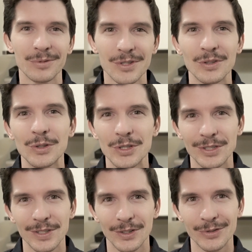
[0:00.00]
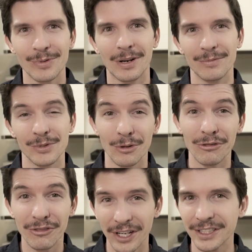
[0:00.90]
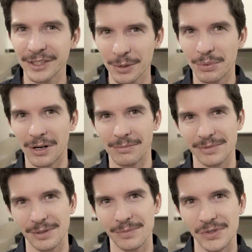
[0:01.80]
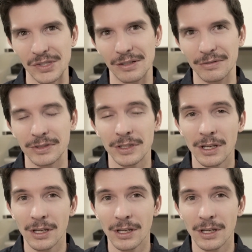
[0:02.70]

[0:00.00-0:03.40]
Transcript: with solutions to those problems or finding the problems themselves